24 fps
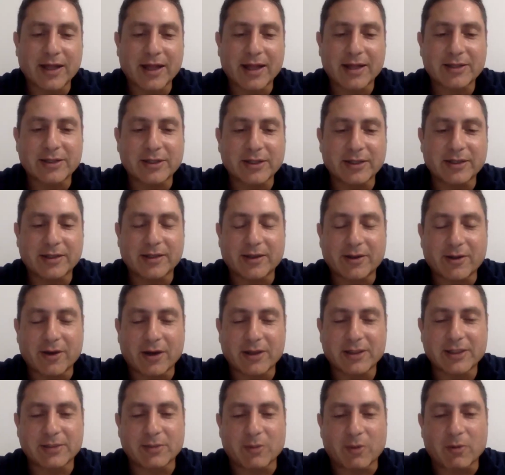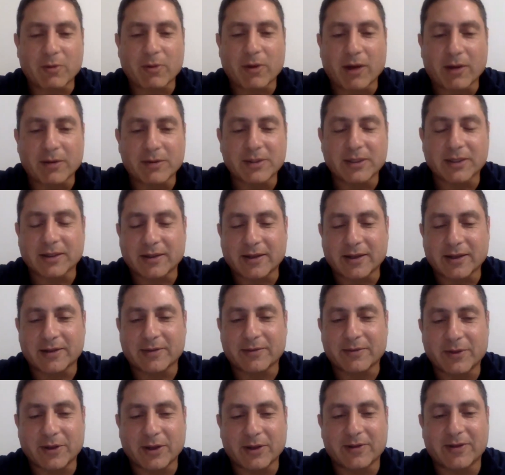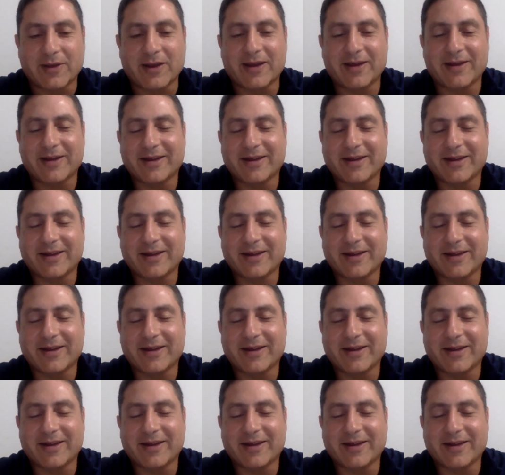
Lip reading: actually causes more problems than good